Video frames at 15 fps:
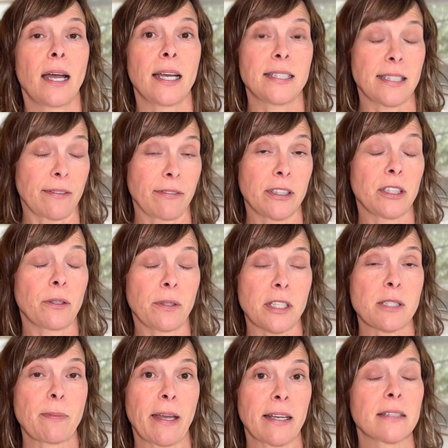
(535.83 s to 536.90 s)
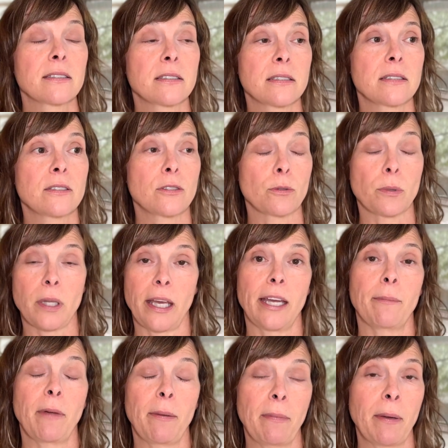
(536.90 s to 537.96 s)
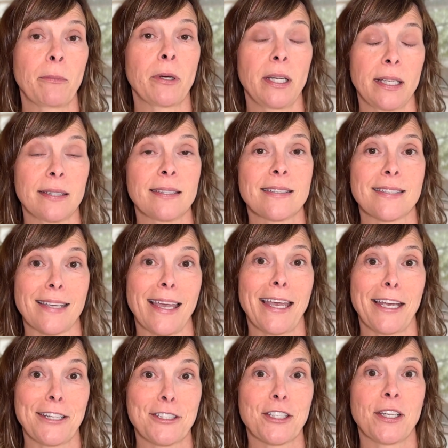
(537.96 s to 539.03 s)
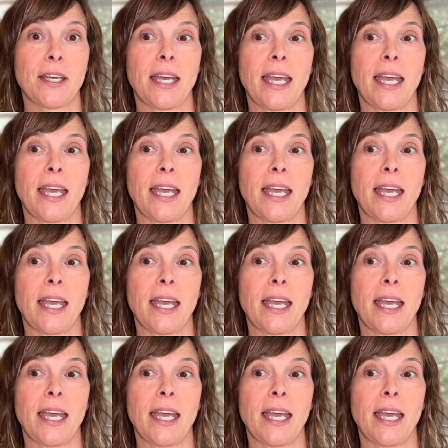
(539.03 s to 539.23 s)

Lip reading: I definitely don't expect to rely on my memory at this age.